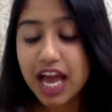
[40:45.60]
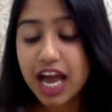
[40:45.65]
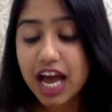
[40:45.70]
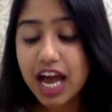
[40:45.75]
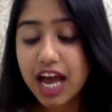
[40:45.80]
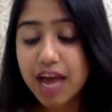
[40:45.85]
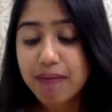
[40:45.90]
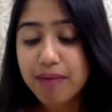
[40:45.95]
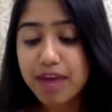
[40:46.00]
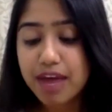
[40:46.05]

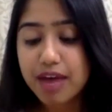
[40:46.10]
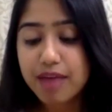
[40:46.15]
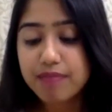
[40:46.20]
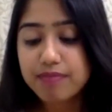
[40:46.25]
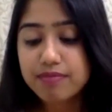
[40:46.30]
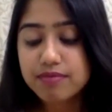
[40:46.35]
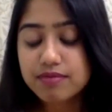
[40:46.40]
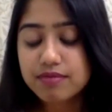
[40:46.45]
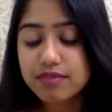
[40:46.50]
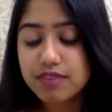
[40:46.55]
Hi ma'am,
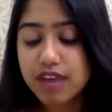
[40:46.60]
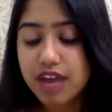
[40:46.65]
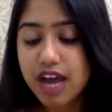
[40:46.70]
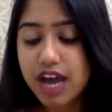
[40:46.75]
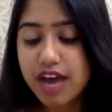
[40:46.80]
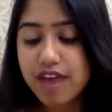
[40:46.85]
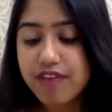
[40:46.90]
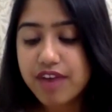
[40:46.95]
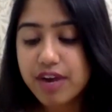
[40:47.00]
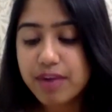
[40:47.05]
I
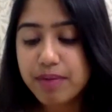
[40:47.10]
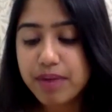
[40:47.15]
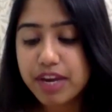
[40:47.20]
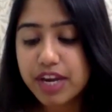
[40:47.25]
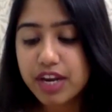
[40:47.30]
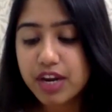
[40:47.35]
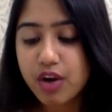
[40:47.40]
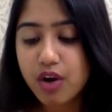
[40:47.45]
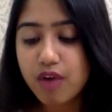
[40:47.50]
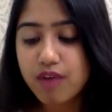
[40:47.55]
have read
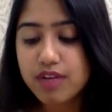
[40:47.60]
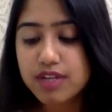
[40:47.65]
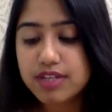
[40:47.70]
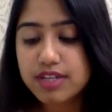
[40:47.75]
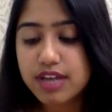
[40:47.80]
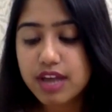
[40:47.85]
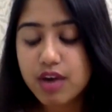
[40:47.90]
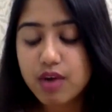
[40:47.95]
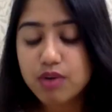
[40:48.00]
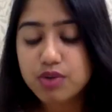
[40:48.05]
many novels
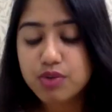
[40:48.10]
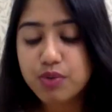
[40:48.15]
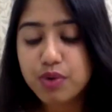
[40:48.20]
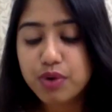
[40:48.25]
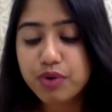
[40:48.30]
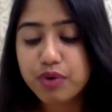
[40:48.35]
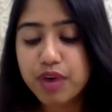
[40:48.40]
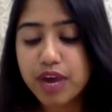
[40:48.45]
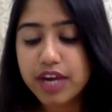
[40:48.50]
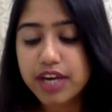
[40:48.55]
and I also
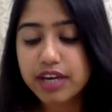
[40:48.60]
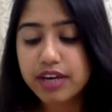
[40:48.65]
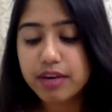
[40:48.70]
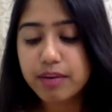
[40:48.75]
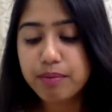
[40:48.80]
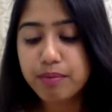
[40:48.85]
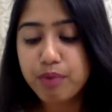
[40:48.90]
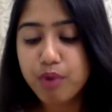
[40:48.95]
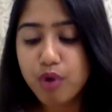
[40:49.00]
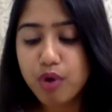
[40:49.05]
want to write a
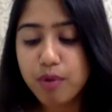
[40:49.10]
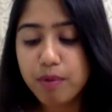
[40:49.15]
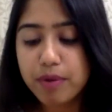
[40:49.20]
book,